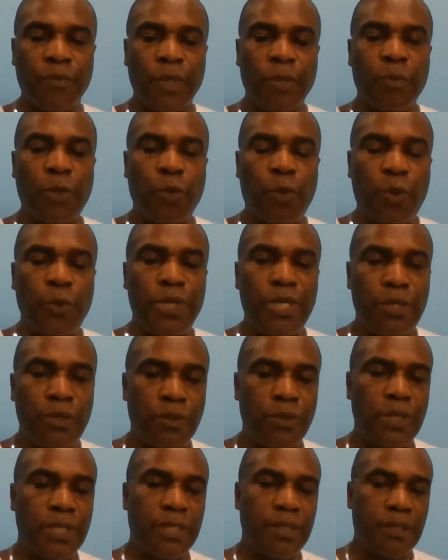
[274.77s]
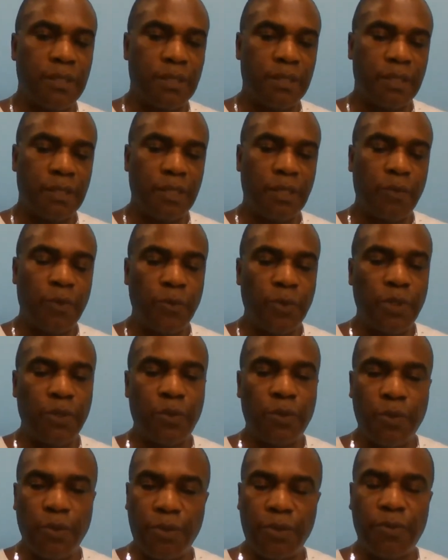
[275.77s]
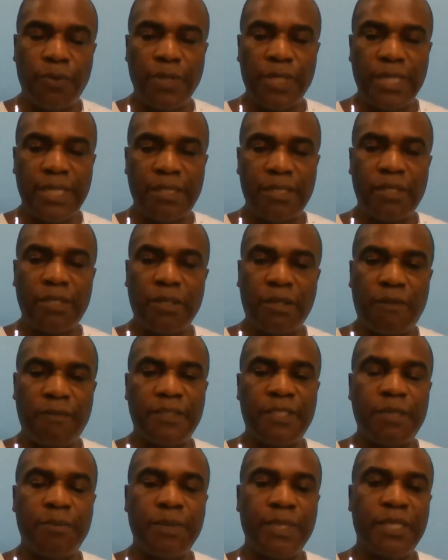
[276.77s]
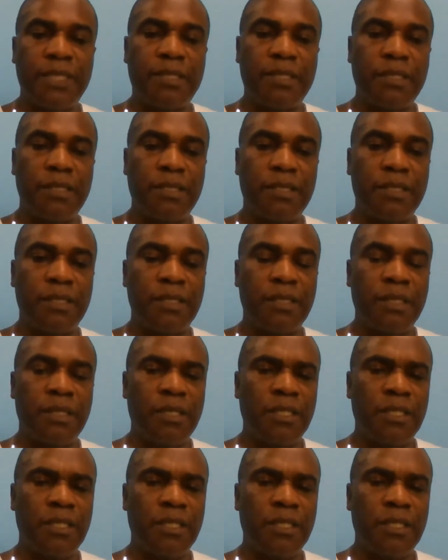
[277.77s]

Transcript: But what we know is that when we go through these tough spaces,